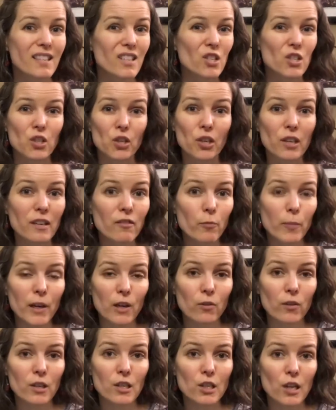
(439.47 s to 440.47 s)
this shouldn't have
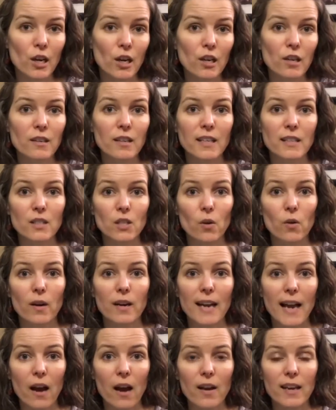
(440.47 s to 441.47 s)
been returned and so
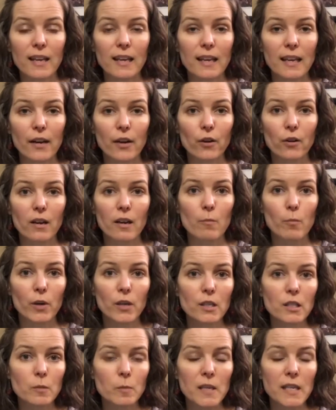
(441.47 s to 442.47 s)
now I can get a
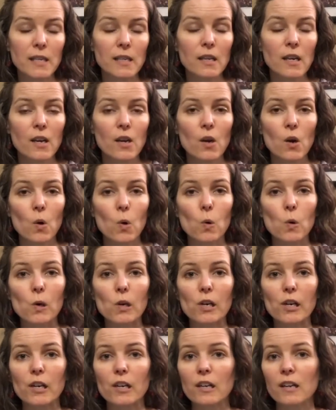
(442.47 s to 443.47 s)
reimbursement
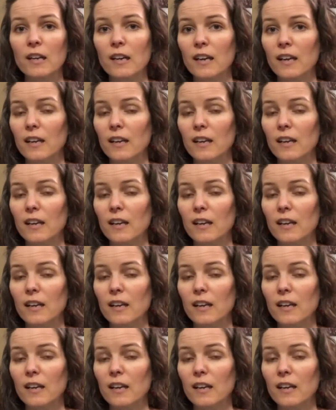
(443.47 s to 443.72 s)
or